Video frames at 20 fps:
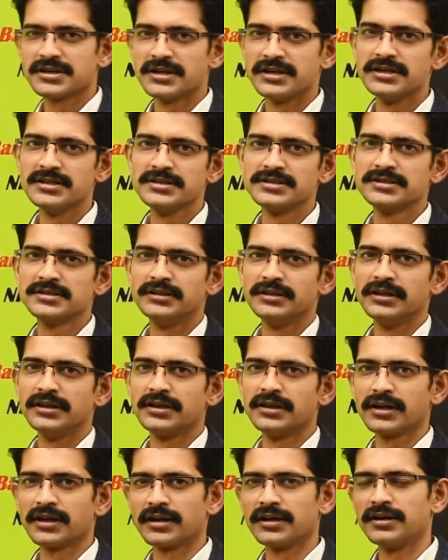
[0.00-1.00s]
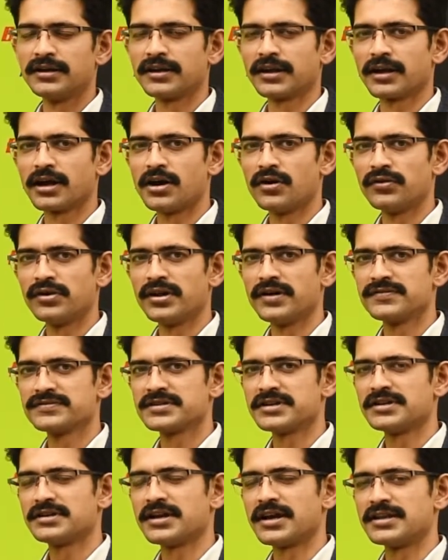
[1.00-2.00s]
is the current account
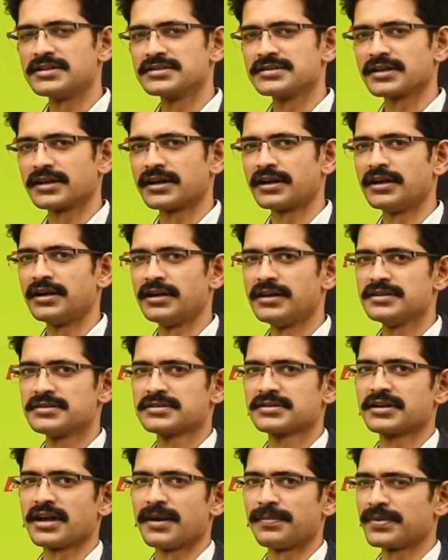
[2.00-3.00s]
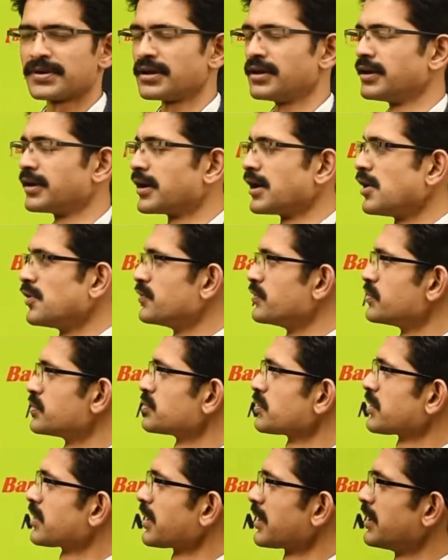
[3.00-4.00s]
deficit and second is capital account.
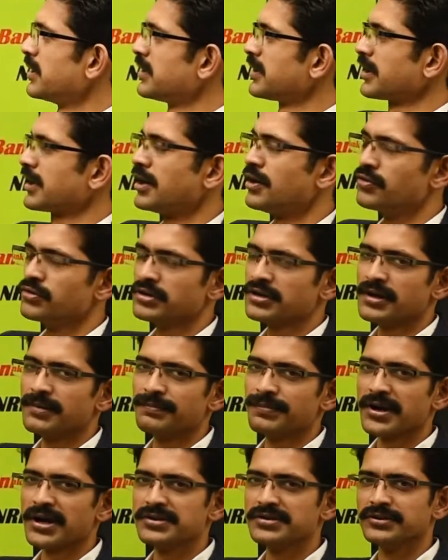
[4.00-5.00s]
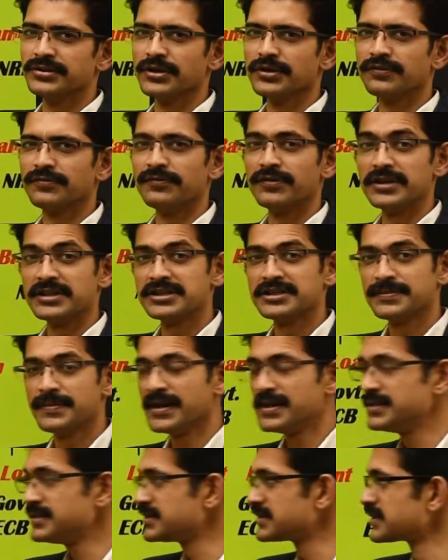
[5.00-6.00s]
So current account comprises of
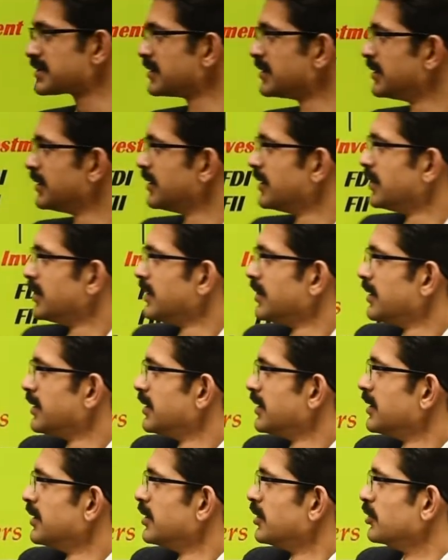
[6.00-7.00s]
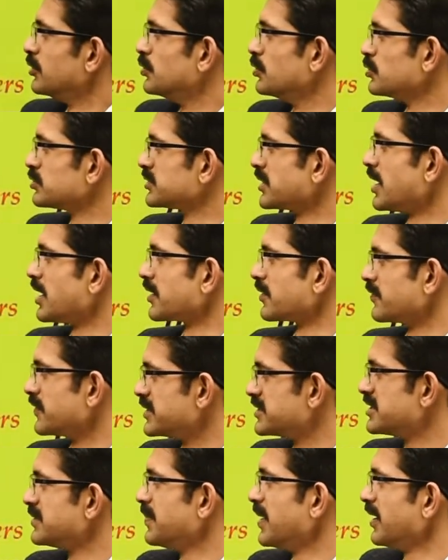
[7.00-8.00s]
visibles. Those are
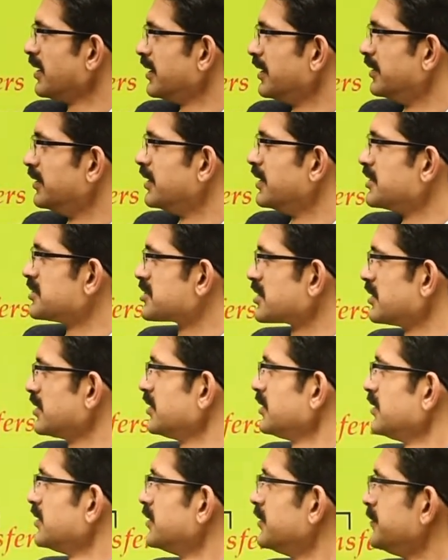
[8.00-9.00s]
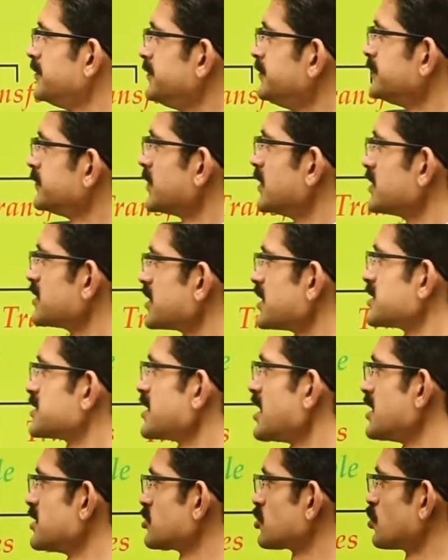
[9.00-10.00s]
visible in nature, such
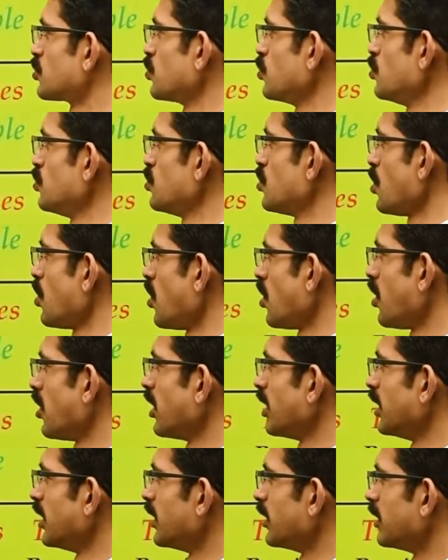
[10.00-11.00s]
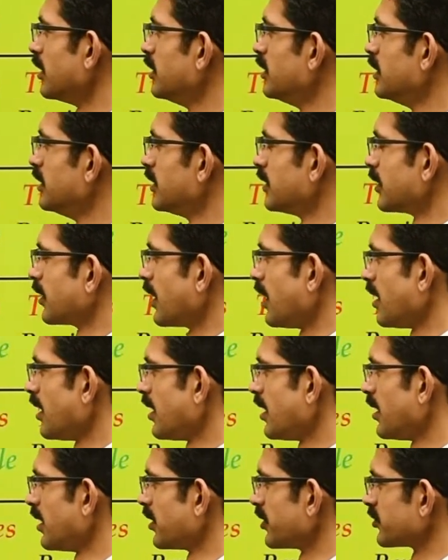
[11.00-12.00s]
as crude oil,
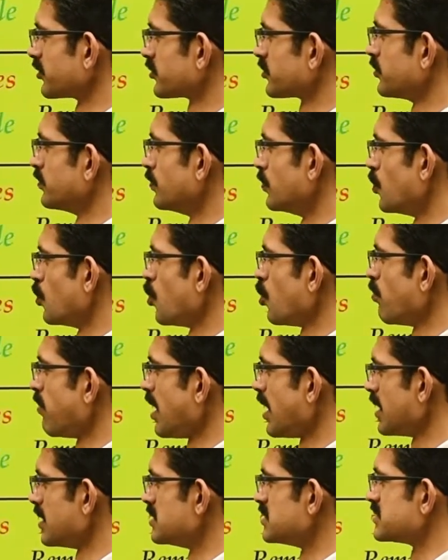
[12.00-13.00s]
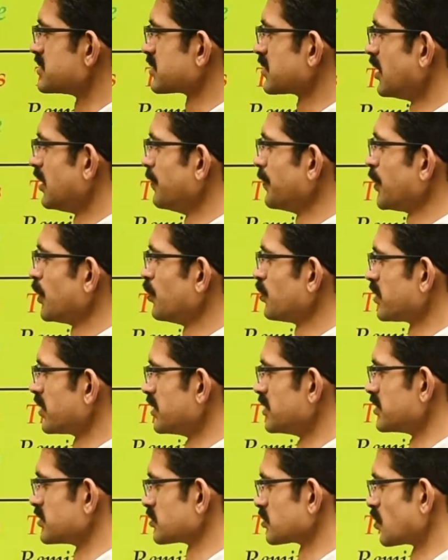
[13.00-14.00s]
cars, mobiles,
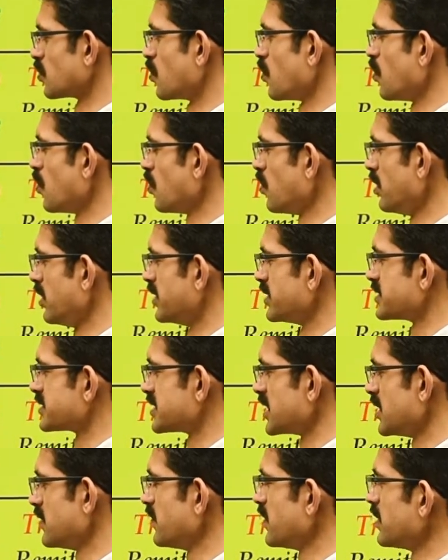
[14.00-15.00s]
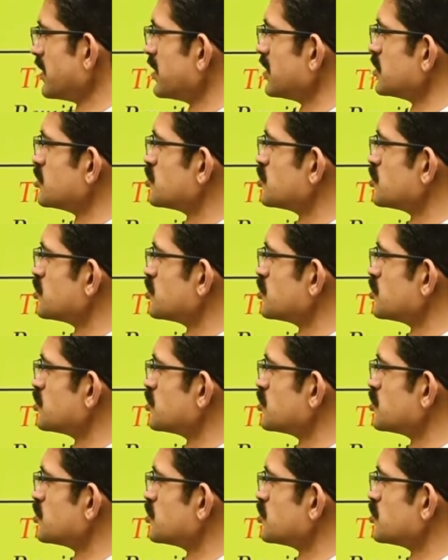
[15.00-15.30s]
computers, gold, silver,